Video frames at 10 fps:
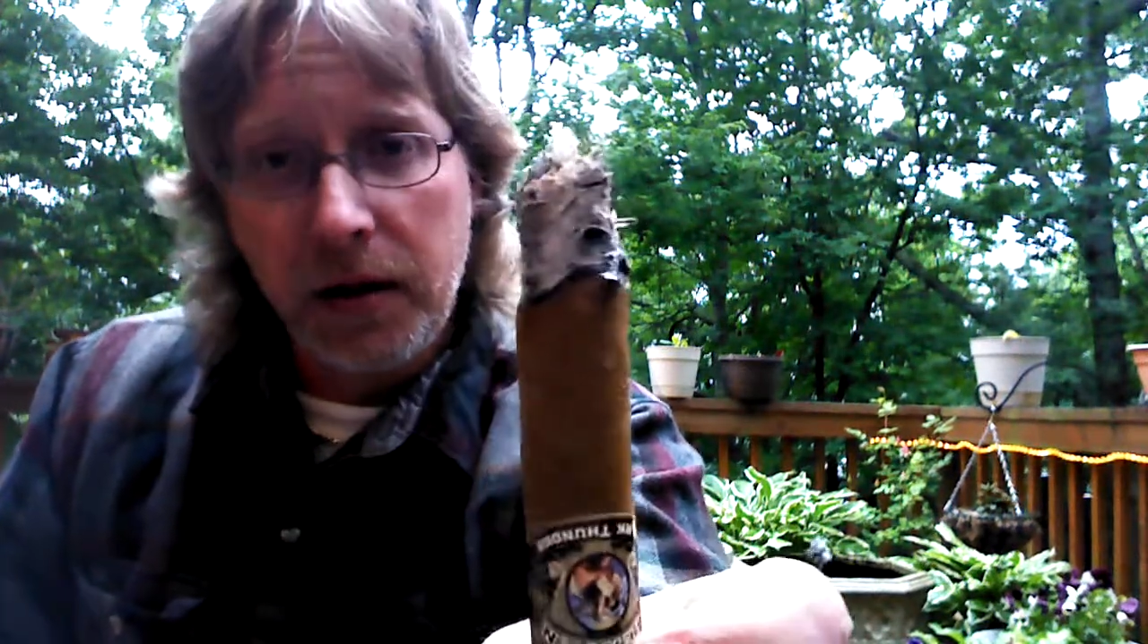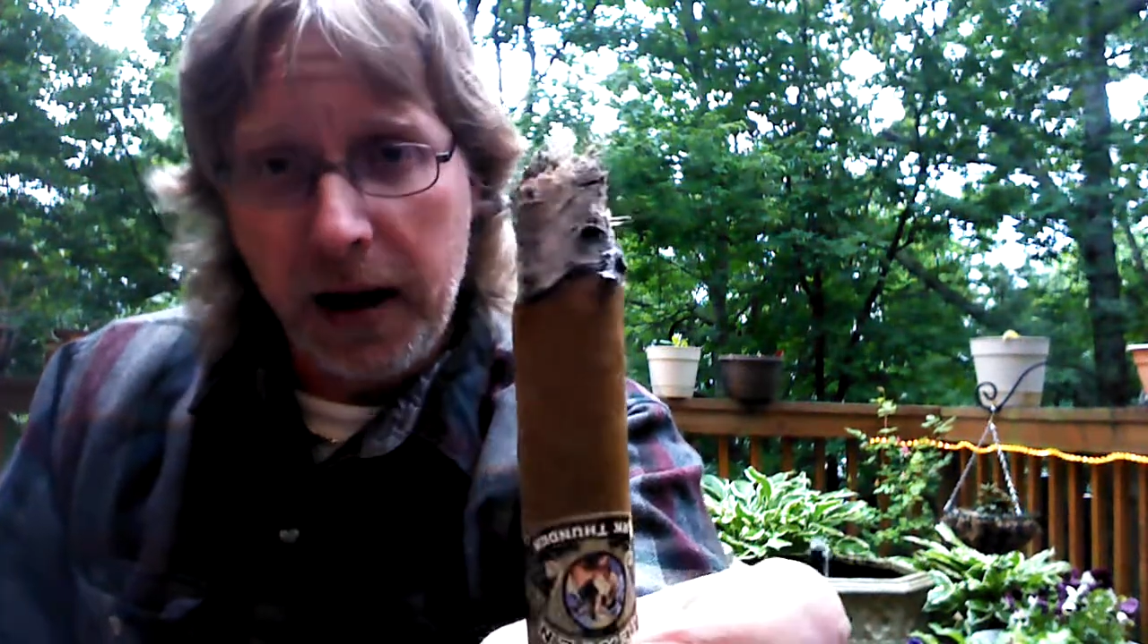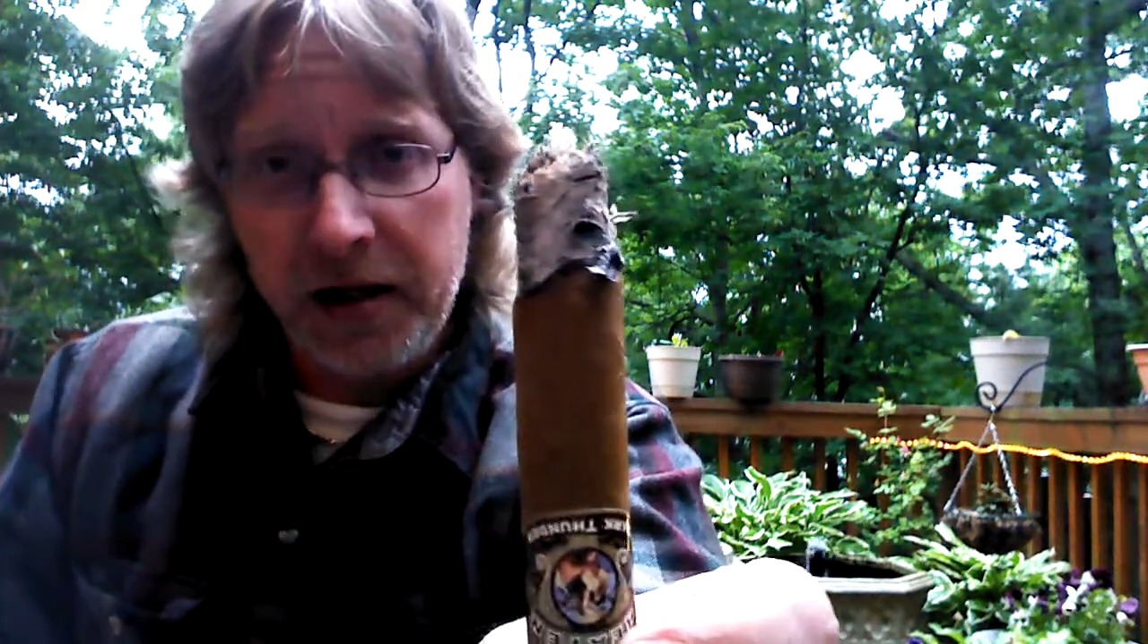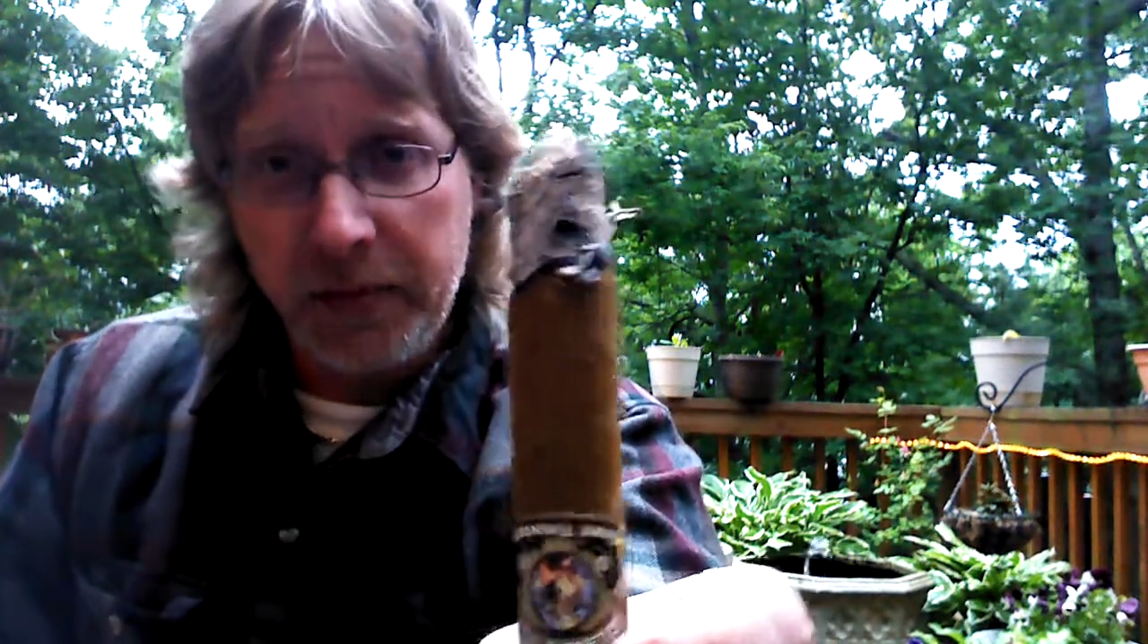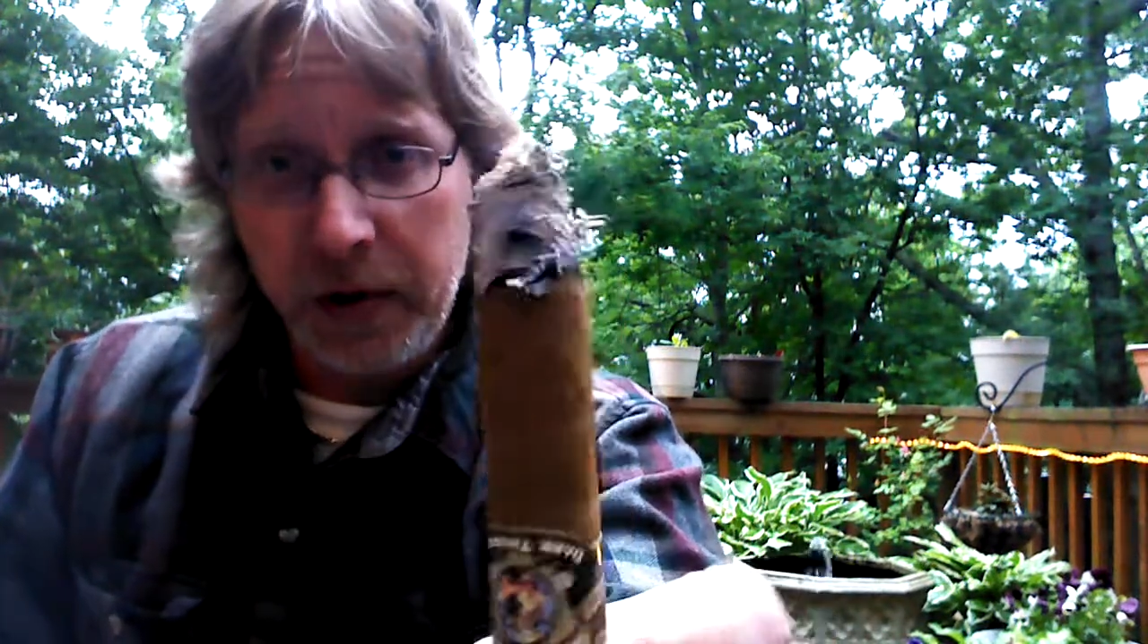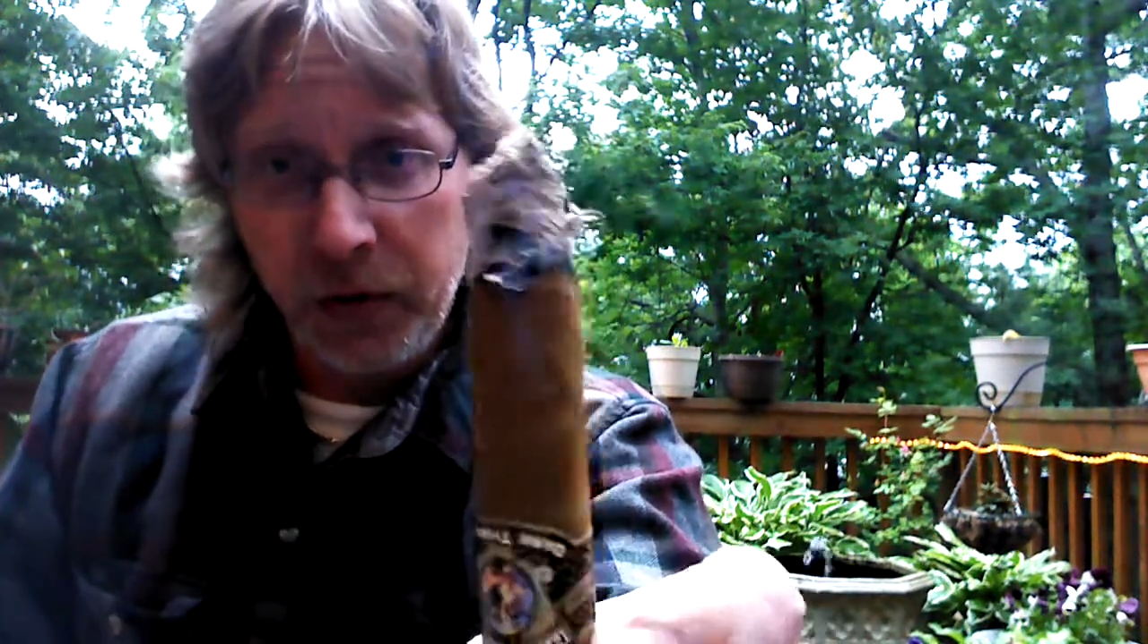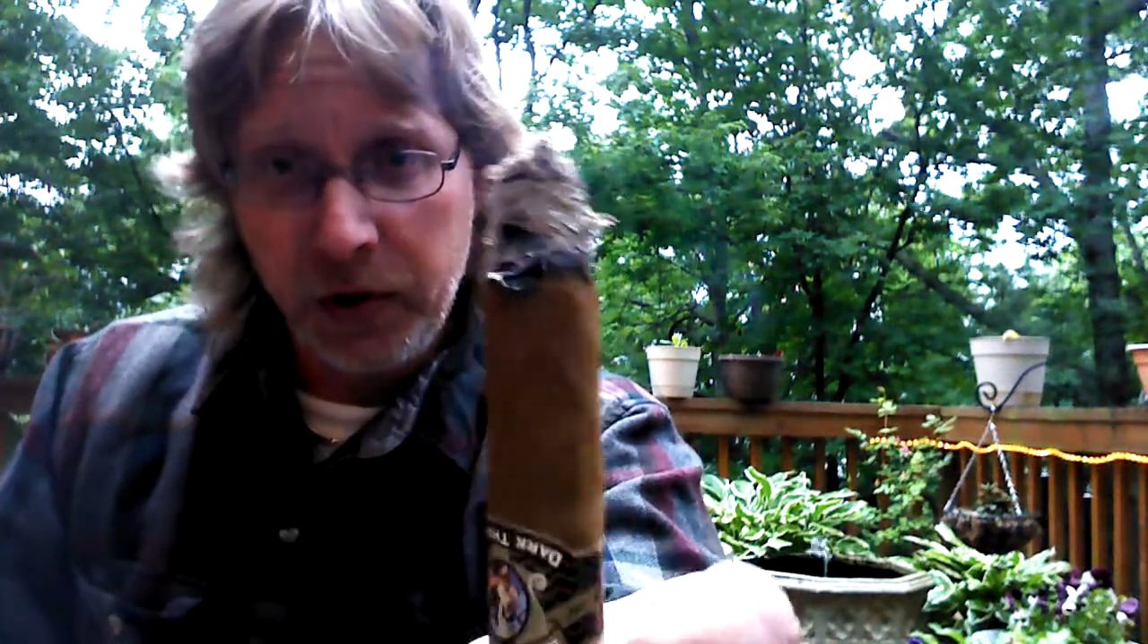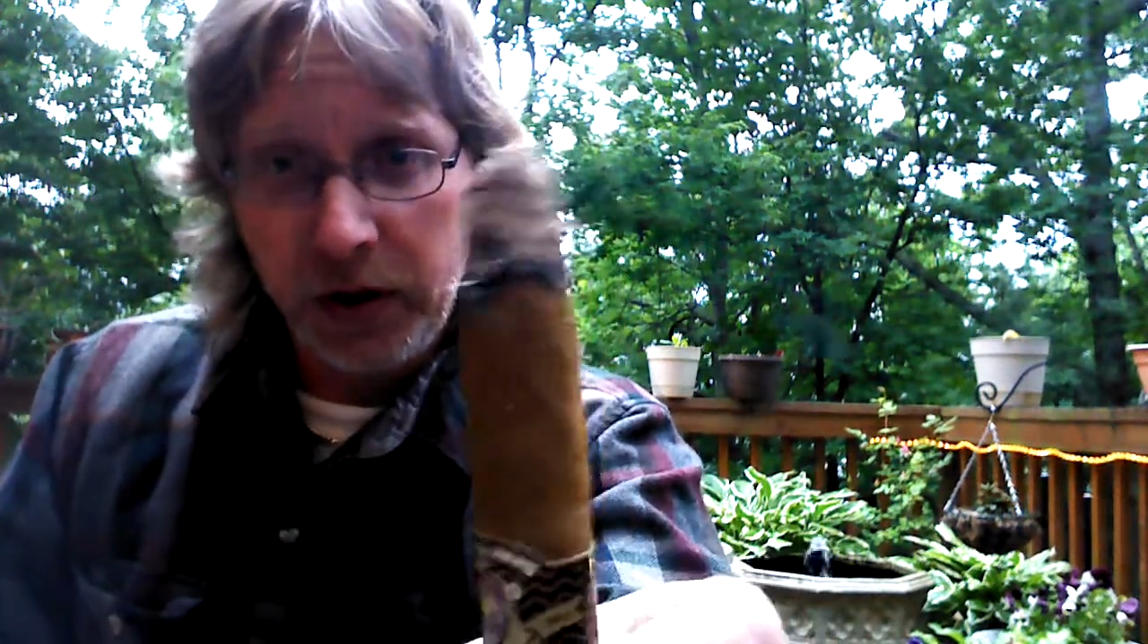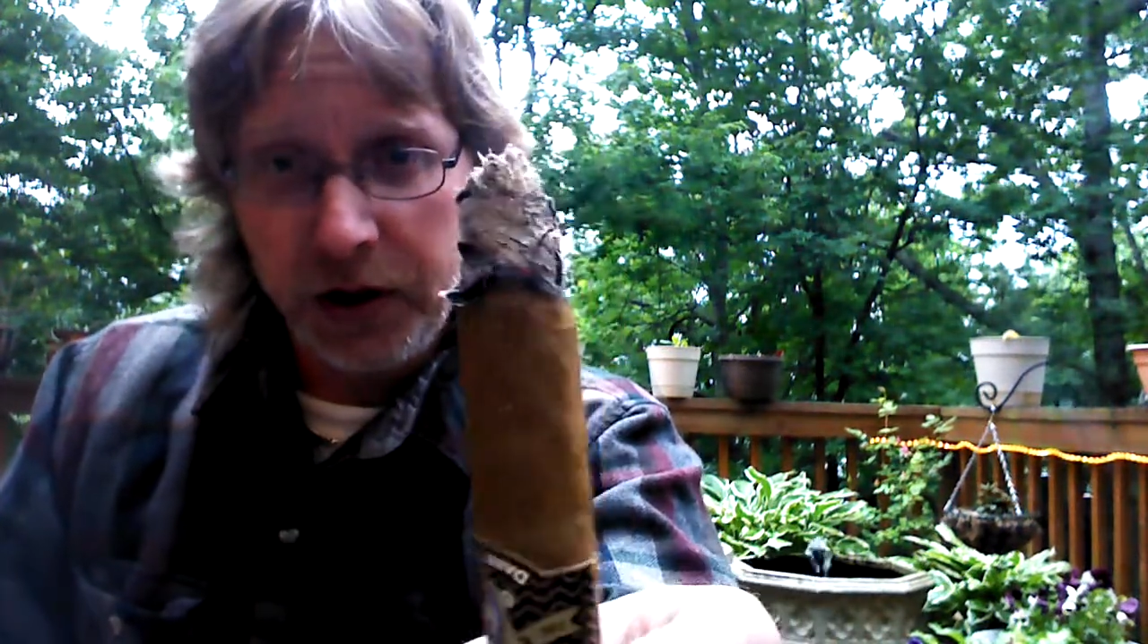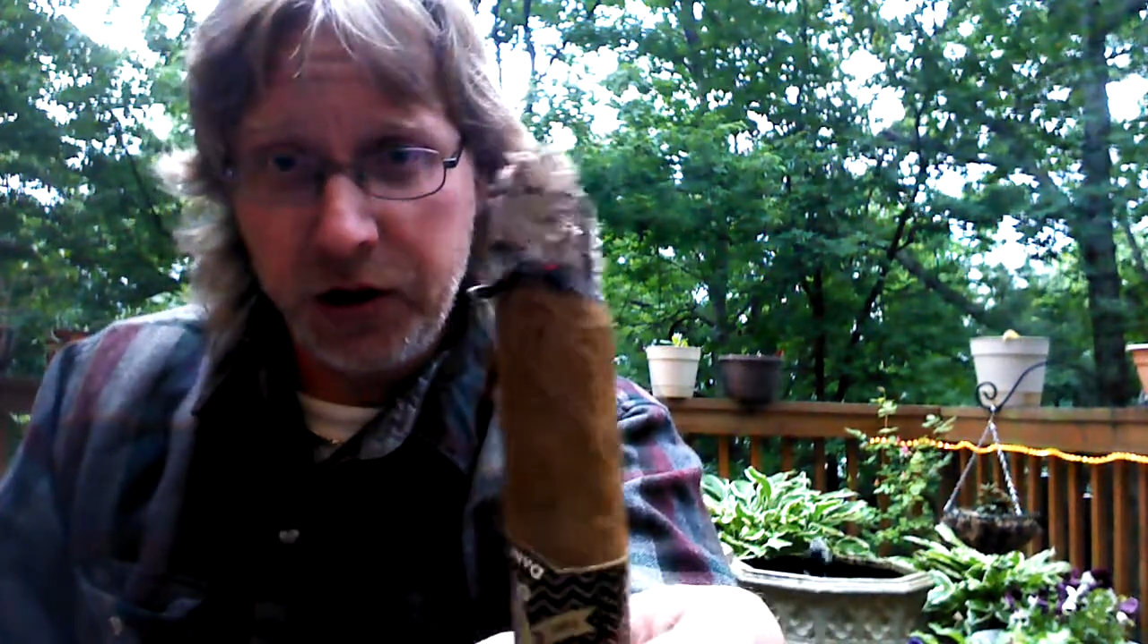hasn't been a
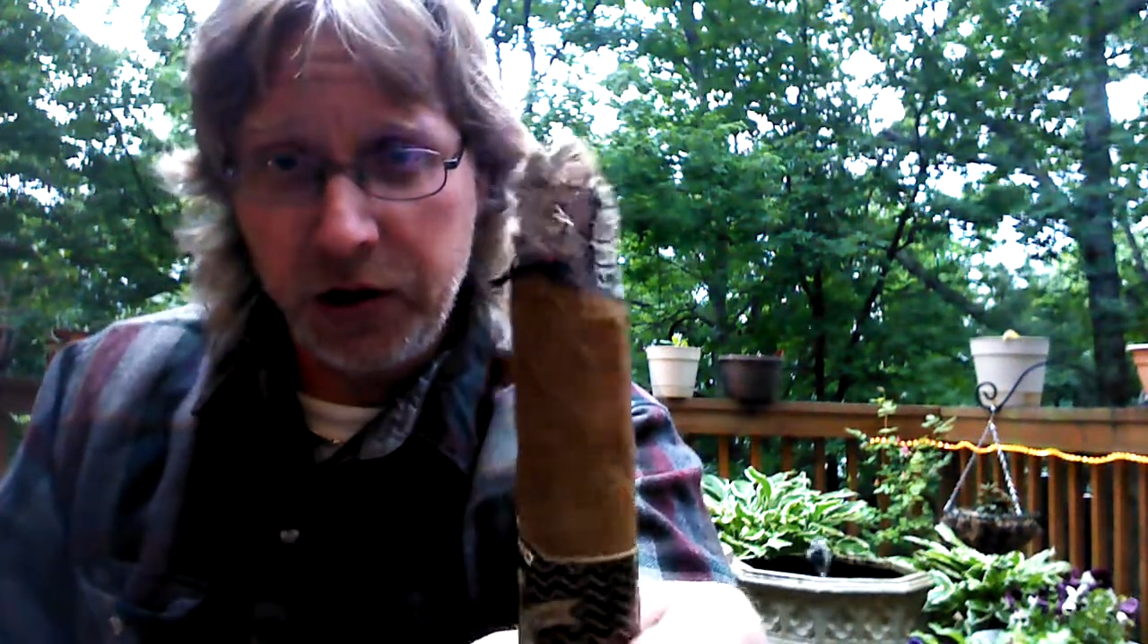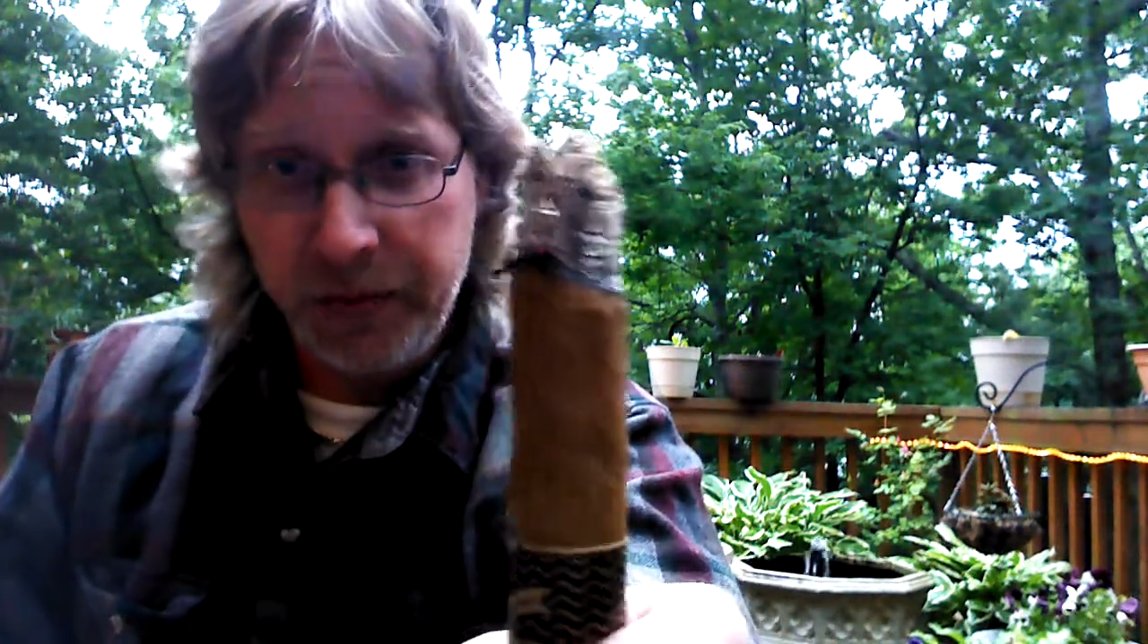real issue.